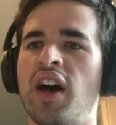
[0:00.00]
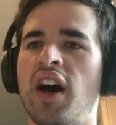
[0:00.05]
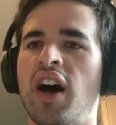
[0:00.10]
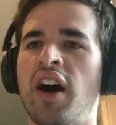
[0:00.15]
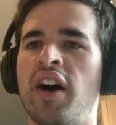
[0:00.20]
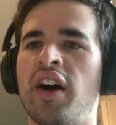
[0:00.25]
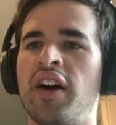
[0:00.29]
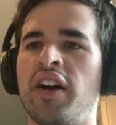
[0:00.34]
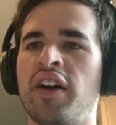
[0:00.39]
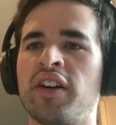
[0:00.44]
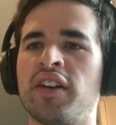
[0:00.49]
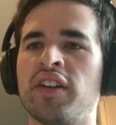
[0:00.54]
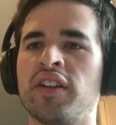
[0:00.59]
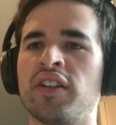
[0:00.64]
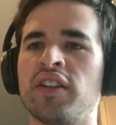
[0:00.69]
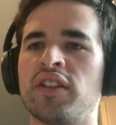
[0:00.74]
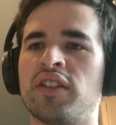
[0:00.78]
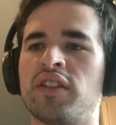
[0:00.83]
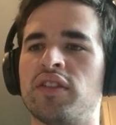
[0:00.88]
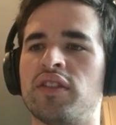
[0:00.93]

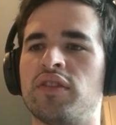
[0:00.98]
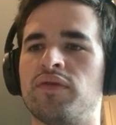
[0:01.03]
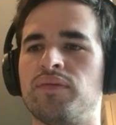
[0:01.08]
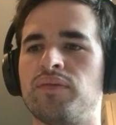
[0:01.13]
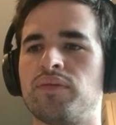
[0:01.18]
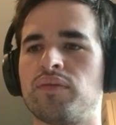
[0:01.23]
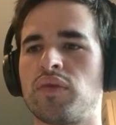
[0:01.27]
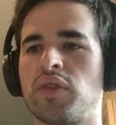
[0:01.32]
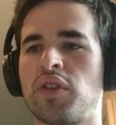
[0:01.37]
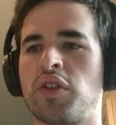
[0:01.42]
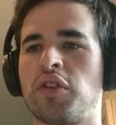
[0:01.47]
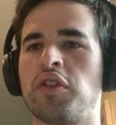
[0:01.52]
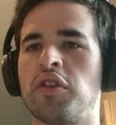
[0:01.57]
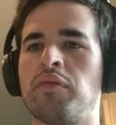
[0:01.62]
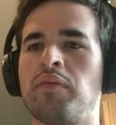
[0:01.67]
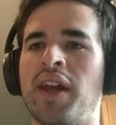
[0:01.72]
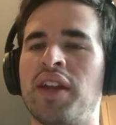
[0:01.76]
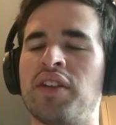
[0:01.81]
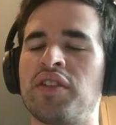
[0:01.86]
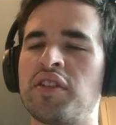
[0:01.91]
are good
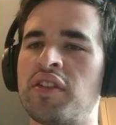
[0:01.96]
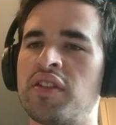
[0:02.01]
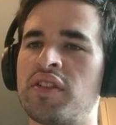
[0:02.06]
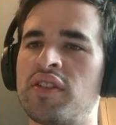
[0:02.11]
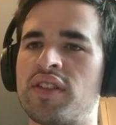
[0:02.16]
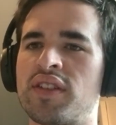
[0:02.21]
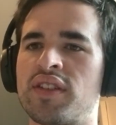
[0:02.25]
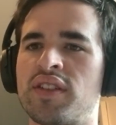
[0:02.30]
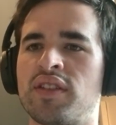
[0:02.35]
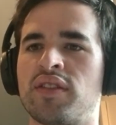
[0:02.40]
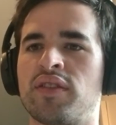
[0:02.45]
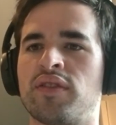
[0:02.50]
mentors,